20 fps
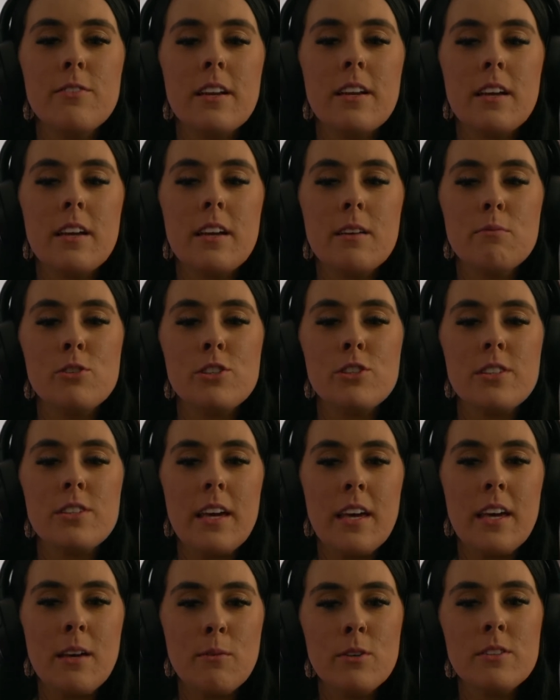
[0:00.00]
and I'm just
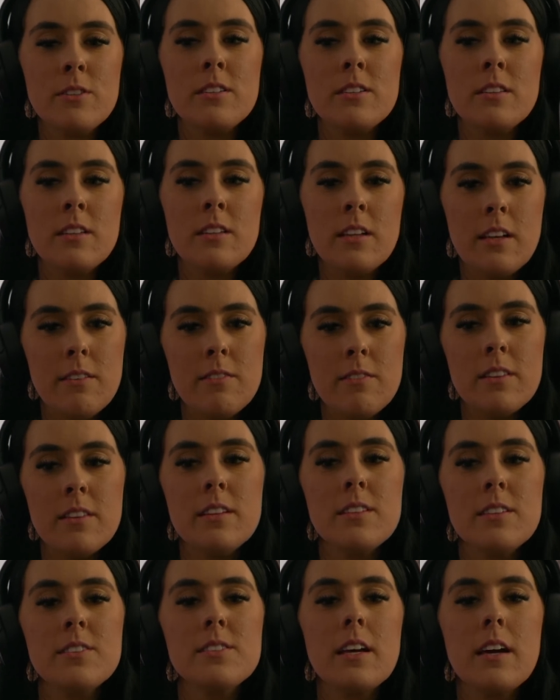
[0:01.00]
able to live in
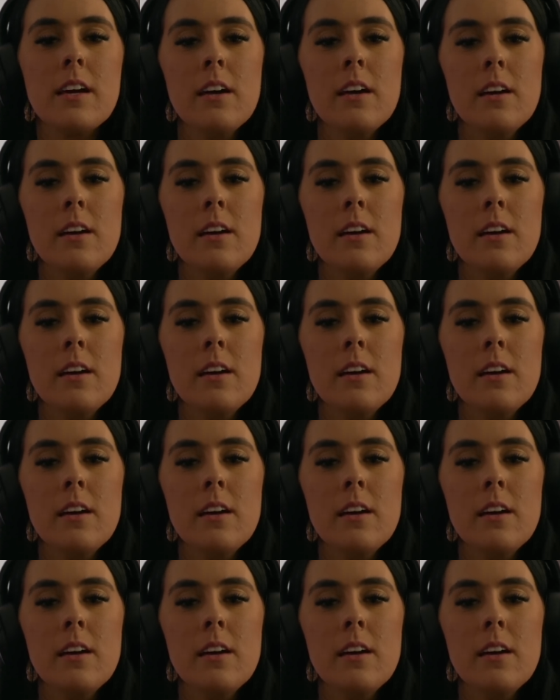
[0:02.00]
this like